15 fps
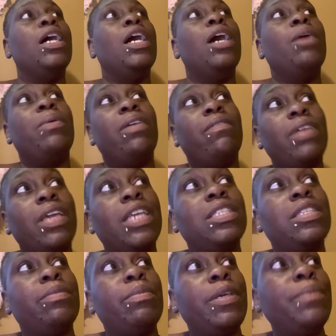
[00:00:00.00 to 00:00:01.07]
Or whatever
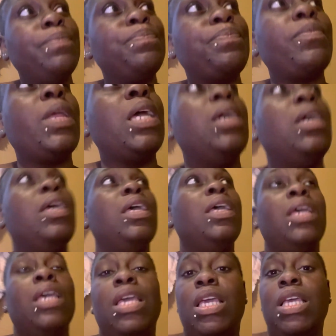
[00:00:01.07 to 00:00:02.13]
case it be.
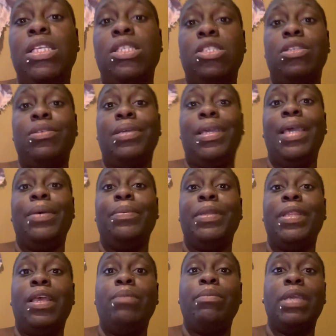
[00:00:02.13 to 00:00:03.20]
And so yeah, with
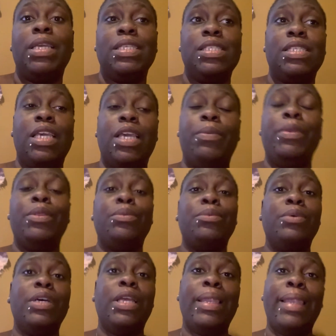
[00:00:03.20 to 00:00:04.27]
that being said, we
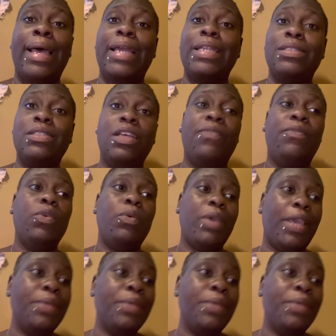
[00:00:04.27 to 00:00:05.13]
threw a lot of stuff away.